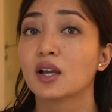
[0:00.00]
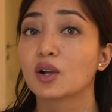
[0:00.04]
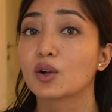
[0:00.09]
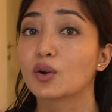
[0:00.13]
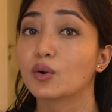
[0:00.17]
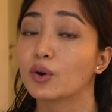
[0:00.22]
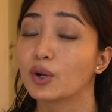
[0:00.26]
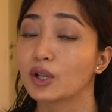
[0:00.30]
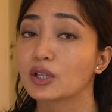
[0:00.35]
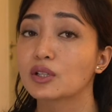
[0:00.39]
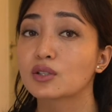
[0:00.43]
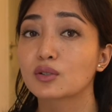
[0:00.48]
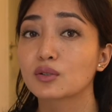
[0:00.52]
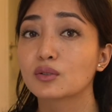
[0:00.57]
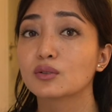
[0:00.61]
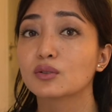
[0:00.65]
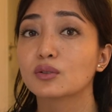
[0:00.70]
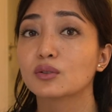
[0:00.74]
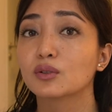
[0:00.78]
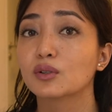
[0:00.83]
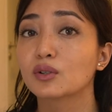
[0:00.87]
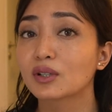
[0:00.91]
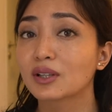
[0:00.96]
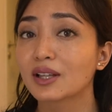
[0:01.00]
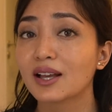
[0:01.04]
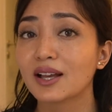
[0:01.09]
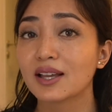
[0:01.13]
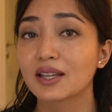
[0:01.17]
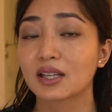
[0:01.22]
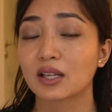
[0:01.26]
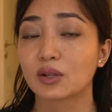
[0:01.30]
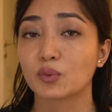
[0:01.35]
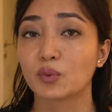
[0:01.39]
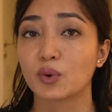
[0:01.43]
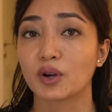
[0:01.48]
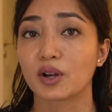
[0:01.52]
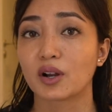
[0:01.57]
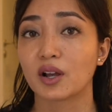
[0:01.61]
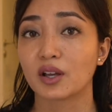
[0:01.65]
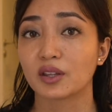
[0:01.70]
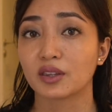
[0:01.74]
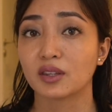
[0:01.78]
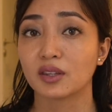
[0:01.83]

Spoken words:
going to look like and what are